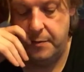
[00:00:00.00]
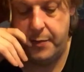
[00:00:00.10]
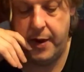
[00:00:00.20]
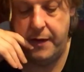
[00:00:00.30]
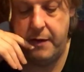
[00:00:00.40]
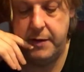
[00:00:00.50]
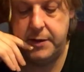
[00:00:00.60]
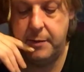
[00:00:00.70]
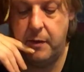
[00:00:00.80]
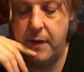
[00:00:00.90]
But there is
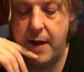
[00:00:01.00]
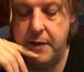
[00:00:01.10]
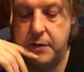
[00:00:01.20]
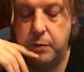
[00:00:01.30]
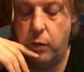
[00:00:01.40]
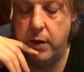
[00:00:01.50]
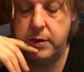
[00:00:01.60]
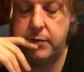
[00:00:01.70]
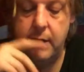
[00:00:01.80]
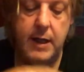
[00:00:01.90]
someone there that
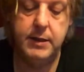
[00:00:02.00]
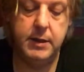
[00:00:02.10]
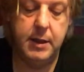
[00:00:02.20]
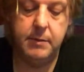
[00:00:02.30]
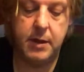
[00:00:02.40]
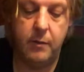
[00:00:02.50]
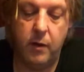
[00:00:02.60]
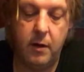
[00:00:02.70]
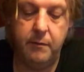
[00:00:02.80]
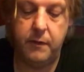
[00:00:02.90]
wants a relationship. It's like,
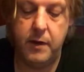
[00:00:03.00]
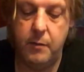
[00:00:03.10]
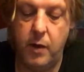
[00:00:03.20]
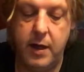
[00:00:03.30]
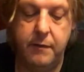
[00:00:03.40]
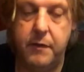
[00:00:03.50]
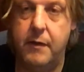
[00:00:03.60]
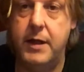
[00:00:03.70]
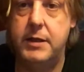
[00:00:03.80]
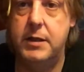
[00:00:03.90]
well, I'm free and willing for a
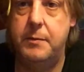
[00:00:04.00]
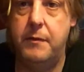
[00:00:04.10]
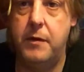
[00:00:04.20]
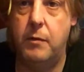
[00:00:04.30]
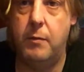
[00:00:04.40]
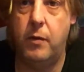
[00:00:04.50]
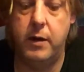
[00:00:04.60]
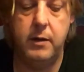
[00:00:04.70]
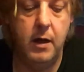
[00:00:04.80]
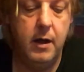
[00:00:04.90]
relationship if you want
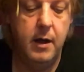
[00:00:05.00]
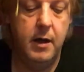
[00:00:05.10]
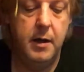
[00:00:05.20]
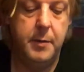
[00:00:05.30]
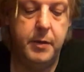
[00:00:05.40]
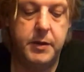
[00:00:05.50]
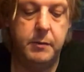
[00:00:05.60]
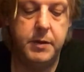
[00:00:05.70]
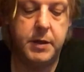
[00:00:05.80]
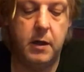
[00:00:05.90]
one. But
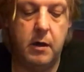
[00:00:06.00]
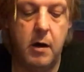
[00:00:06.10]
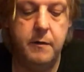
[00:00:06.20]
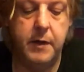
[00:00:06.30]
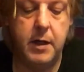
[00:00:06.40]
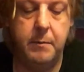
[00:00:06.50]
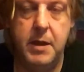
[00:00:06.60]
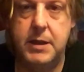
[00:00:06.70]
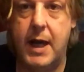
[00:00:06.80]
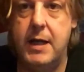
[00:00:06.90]
someone's got to overcome
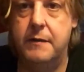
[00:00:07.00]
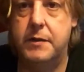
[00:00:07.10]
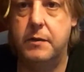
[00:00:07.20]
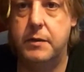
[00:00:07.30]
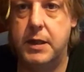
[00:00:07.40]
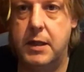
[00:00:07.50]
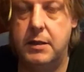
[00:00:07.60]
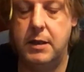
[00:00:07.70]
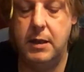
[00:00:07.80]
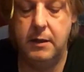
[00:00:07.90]
this 8 of Swords
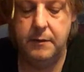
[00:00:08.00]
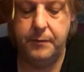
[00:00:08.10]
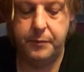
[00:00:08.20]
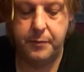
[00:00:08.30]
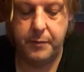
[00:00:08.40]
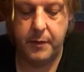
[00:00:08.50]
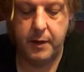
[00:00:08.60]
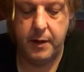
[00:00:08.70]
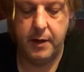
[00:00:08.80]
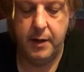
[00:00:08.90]
energy.
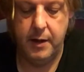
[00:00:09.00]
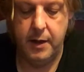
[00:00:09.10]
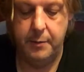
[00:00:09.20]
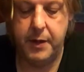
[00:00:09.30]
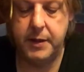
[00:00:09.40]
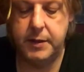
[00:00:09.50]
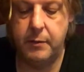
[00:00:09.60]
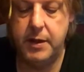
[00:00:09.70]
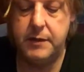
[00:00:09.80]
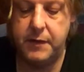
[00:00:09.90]
Because
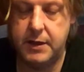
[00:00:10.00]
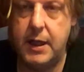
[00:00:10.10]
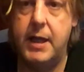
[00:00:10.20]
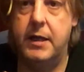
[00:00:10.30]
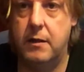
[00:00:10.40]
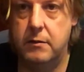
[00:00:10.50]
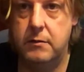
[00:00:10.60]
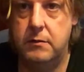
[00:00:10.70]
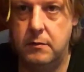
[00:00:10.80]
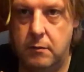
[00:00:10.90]
someone is fixated on
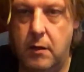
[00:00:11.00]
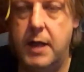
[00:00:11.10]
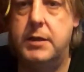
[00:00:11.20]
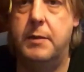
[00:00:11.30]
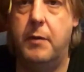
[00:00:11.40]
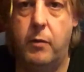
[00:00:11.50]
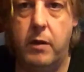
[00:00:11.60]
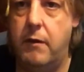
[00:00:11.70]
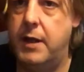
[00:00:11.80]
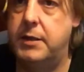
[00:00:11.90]
relationship. I
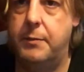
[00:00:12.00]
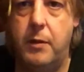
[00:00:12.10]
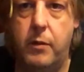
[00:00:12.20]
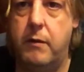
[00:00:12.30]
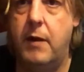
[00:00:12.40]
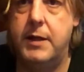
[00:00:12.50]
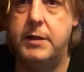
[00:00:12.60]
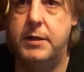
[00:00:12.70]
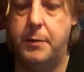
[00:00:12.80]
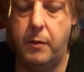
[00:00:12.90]
want a relationship, I want a
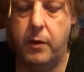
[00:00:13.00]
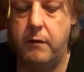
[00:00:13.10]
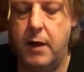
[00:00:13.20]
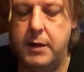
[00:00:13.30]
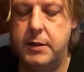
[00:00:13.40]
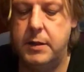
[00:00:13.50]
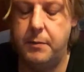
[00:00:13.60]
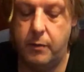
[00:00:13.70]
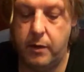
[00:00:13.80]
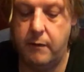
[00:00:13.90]
relationship, I want a relationship,
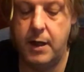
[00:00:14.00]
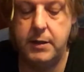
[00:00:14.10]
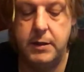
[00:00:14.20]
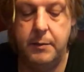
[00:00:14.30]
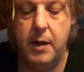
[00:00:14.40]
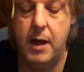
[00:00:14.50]
I want a relationship.